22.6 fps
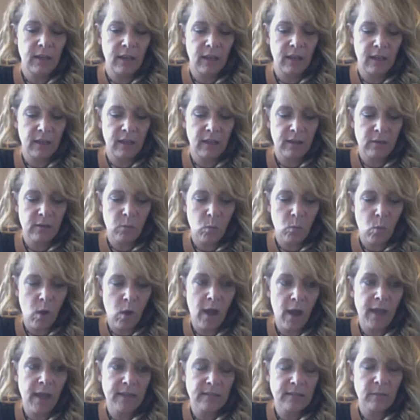and
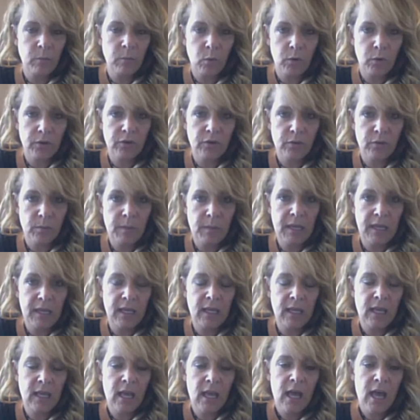why it's important to
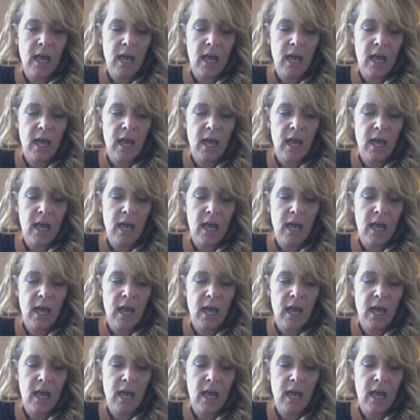me.